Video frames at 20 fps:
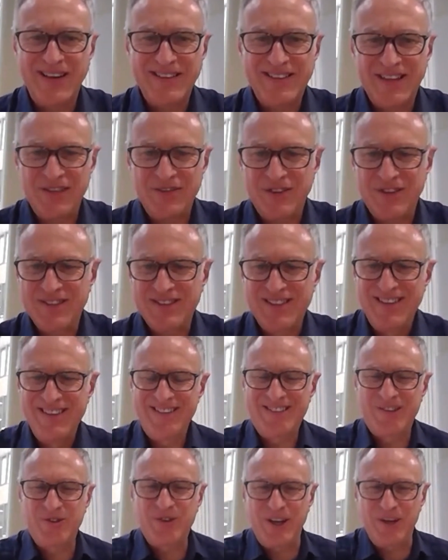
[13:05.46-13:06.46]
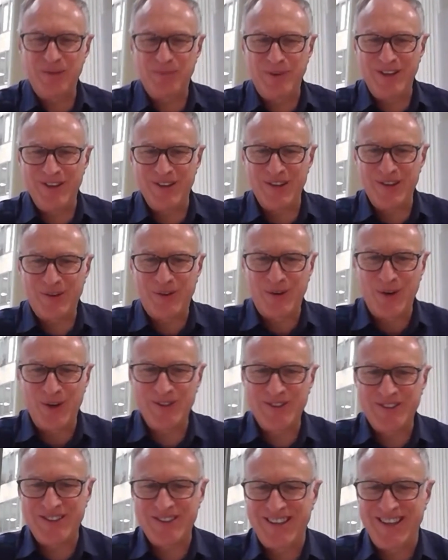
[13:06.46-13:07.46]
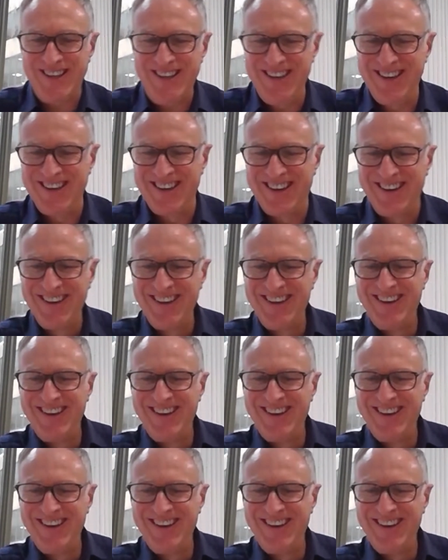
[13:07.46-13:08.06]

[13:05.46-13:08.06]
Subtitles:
Hi, David. It's great to be on the call today.